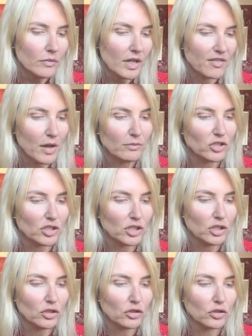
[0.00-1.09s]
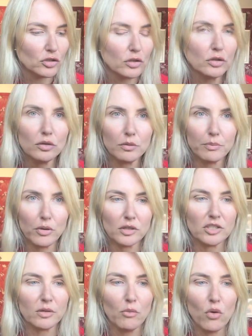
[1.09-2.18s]
so I'm just going to put
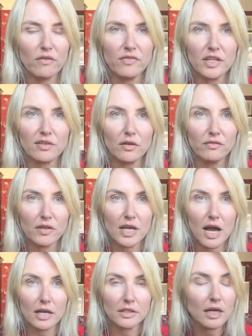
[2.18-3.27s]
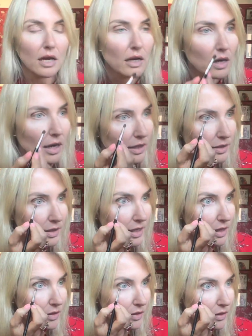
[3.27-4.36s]
some more of this on for the underneath.